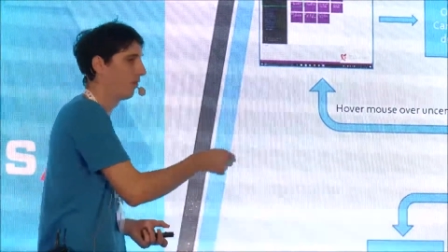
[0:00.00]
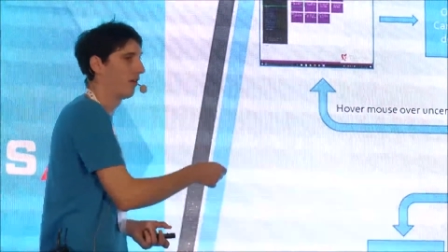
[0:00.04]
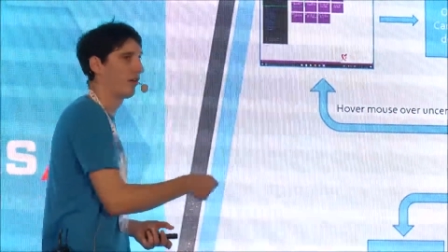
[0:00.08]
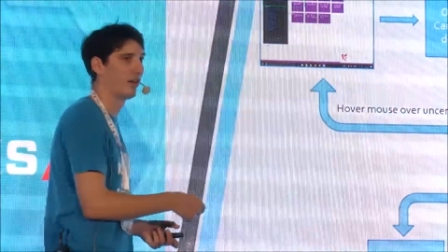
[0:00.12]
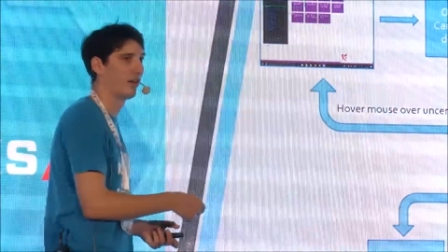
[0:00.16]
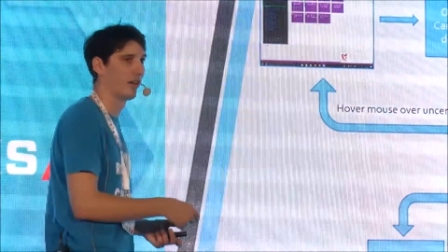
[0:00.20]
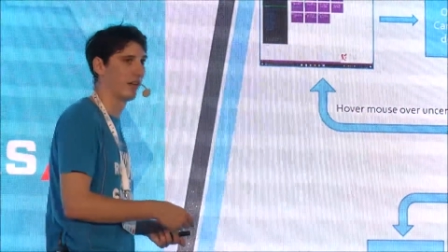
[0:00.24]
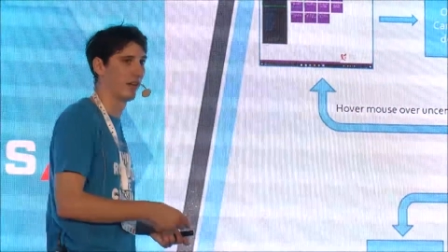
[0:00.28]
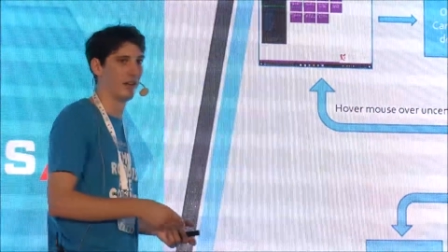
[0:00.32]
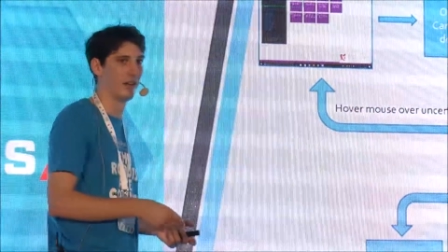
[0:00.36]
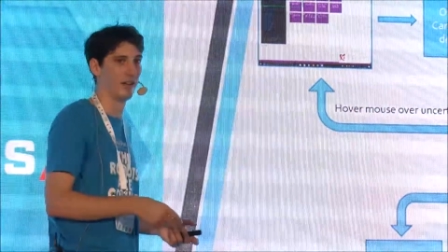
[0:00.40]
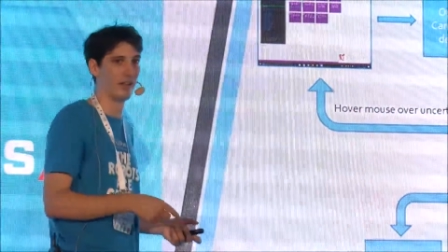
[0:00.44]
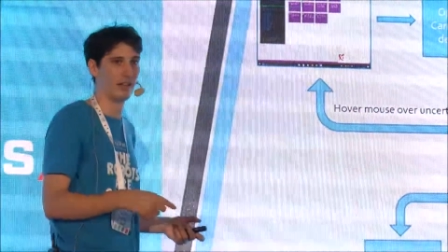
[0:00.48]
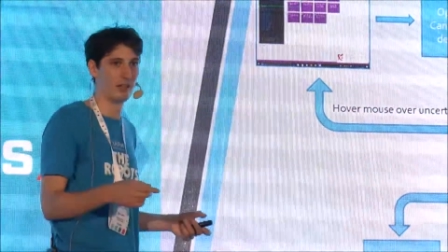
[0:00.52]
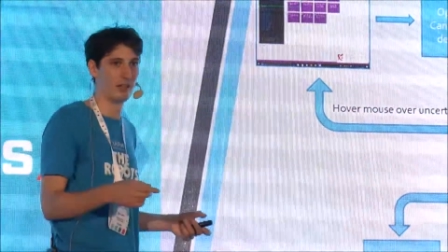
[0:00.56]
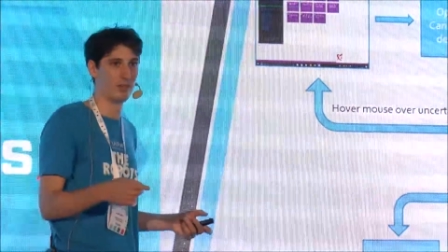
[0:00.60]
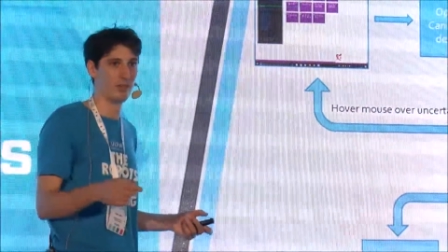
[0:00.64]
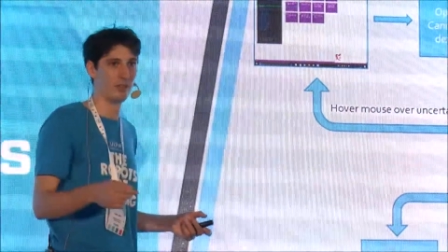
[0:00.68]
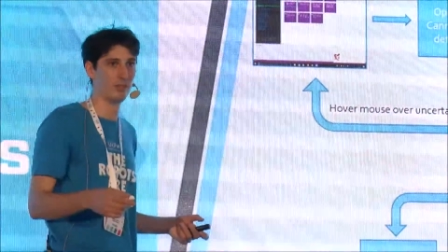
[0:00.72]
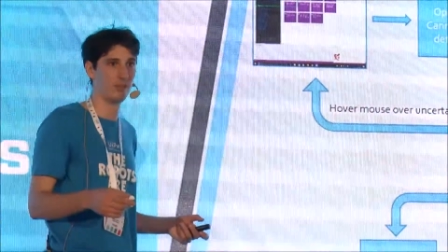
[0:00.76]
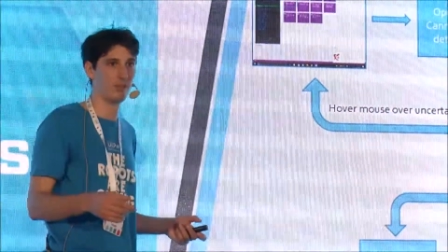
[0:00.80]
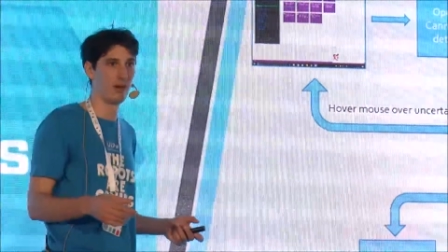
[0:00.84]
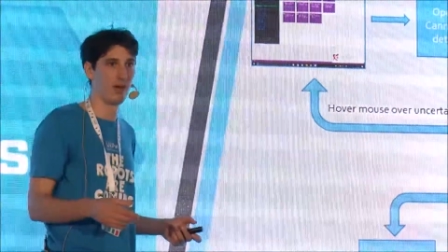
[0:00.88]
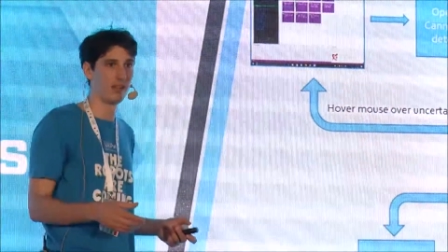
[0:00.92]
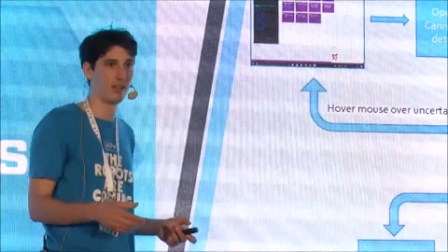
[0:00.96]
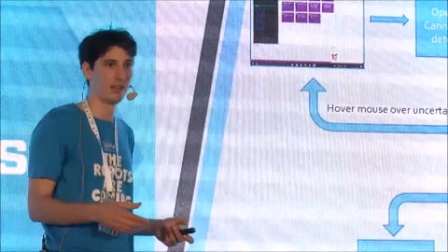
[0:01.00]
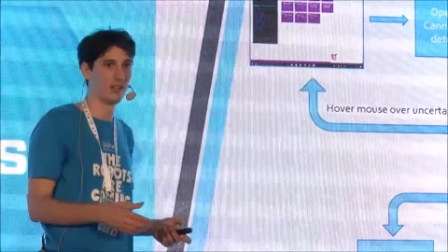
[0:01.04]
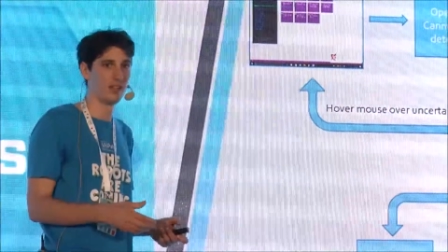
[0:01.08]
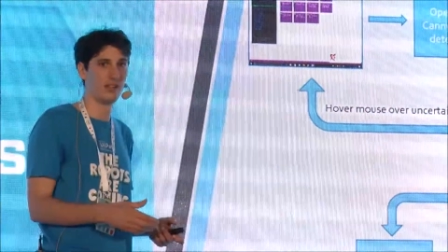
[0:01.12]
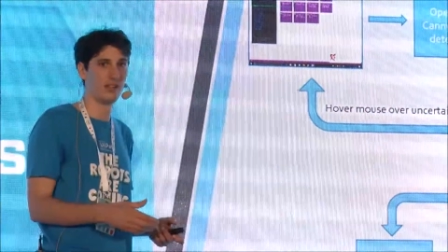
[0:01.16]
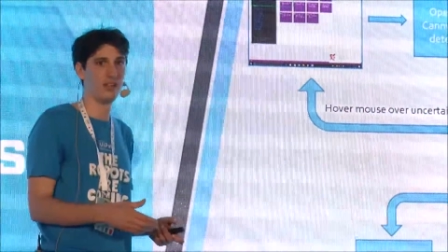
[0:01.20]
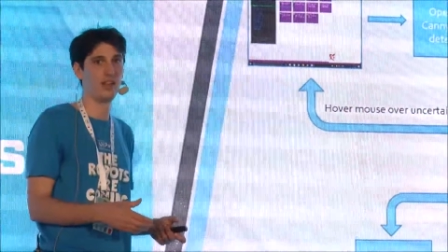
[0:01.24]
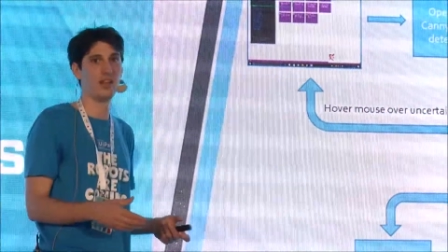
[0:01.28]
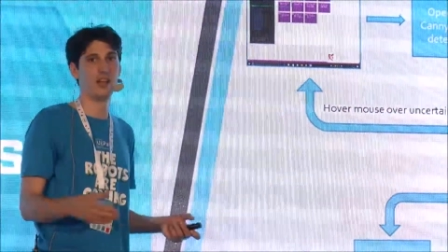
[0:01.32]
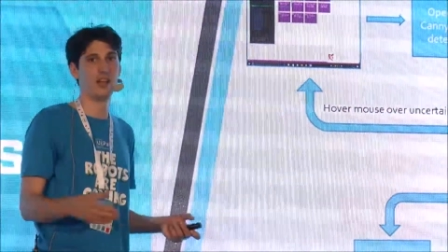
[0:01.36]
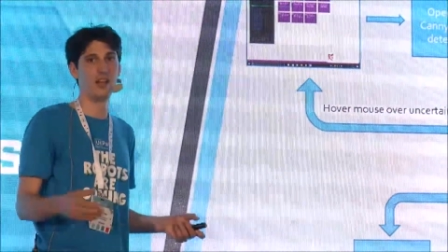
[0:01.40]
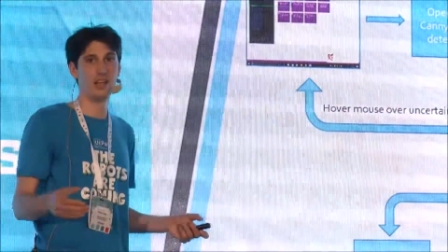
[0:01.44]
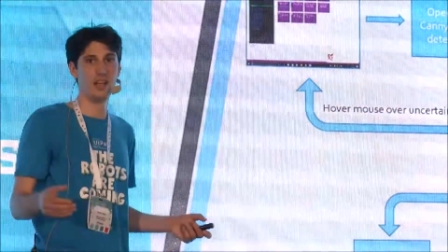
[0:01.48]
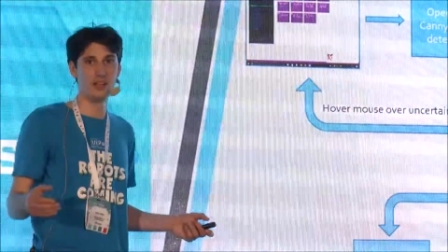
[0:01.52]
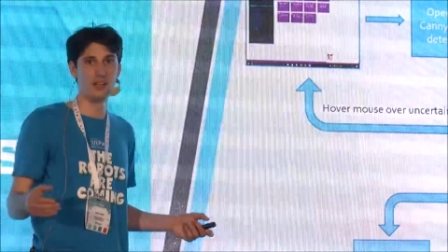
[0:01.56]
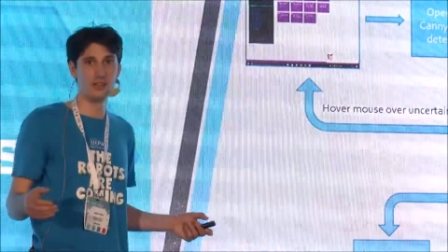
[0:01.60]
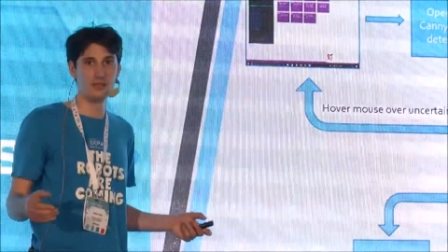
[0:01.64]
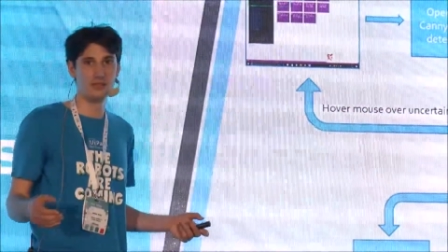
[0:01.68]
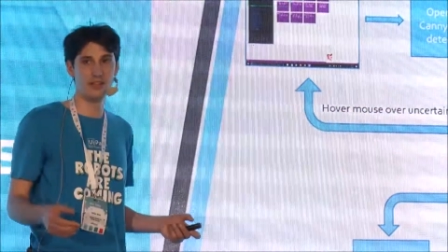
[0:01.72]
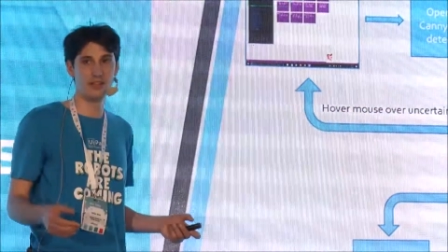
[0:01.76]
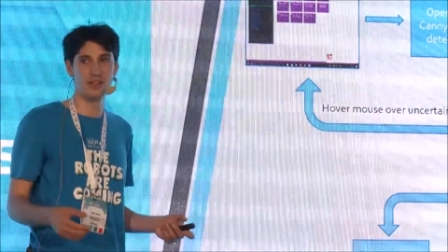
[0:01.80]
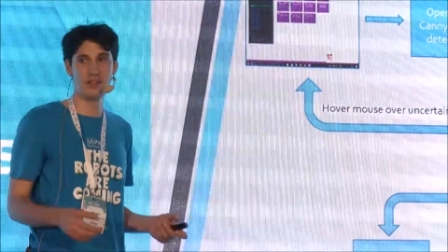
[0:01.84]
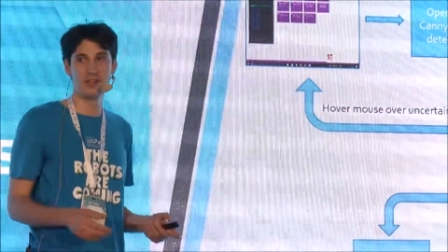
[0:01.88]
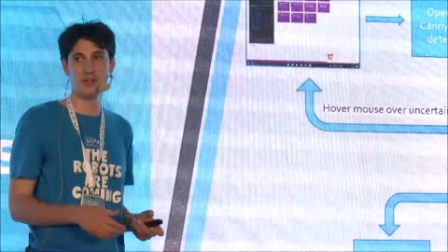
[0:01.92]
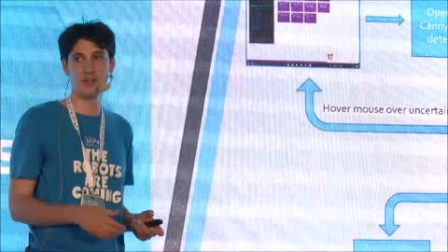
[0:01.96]
the equal button, and
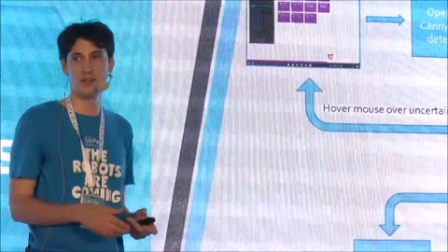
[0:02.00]
you